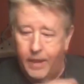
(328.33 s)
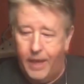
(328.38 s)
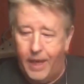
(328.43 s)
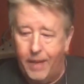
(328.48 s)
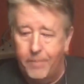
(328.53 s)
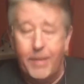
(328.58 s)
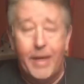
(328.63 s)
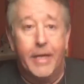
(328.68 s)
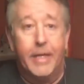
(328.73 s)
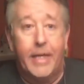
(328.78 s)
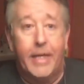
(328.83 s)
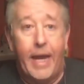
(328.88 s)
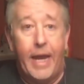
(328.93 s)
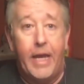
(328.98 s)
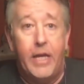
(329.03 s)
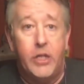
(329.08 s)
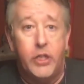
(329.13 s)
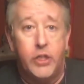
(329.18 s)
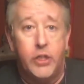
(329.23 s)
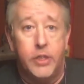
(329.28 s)

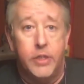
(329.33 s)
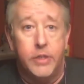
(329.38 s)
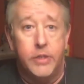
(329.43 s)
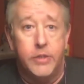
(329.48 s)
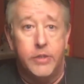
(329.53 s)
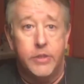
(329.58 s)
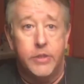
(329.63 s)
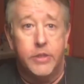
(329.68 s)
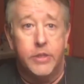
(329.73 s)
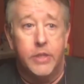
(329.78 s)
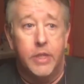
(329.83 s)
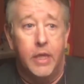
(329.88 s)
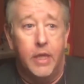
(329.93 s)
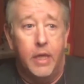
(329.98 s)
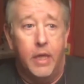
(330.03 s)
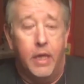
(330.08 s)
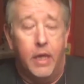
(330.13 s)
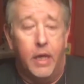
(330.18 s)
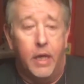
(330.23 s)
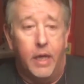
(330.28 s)
medications,
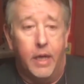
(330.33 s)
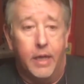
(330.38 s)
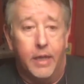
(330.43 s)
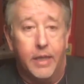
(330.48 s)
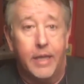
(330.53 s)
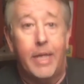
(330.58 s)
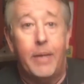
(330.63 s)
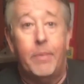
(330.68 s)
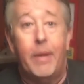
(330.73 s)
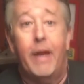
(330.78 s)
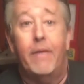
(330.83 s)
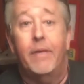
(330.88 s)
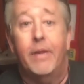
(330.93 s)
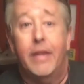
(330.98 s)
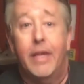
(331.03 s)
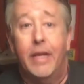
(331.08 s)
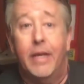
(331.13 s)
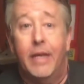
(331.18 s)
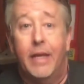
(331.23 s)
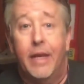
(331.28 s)
keep
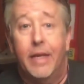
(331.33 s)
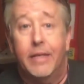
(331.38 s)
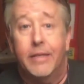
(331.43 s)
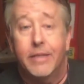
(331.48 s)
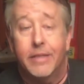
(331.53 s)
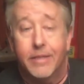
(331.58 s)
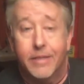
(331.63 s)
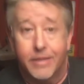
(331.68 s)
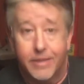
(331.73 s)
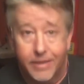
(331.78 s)
everything that